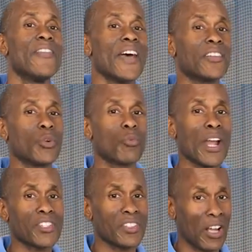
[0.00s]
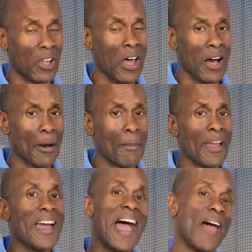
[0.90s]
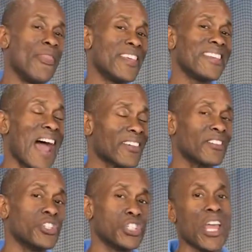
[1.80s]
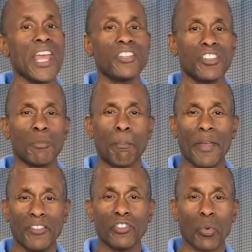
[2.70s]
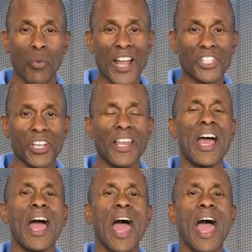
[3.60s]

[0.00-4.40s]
that directs the club, and this has to change its direction